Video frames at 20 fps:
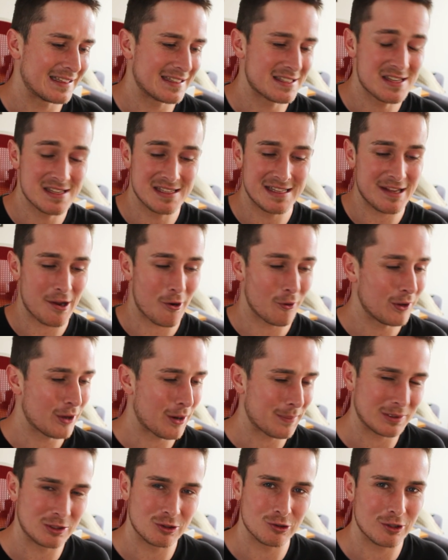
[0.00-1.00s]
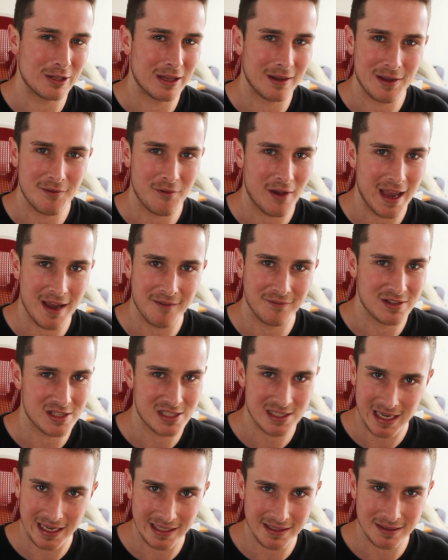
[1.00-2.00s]
this is the only opportunity I'll ever have to
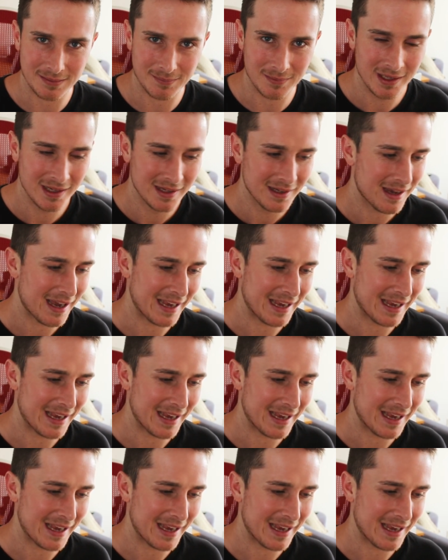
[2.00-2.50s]
skate them.